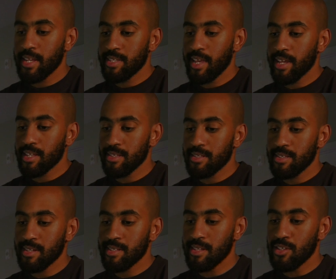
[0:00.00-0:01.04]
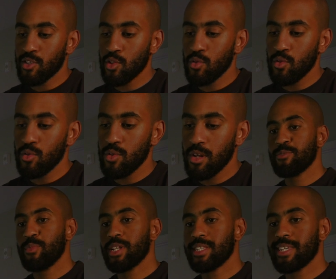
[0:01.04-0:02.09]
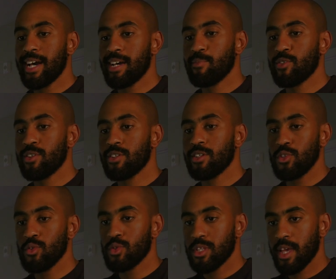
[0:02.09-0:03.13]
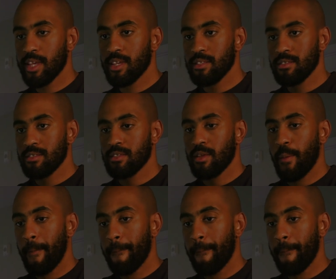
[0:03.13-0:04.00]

and take 62. Let's put a timer, 2 seconds.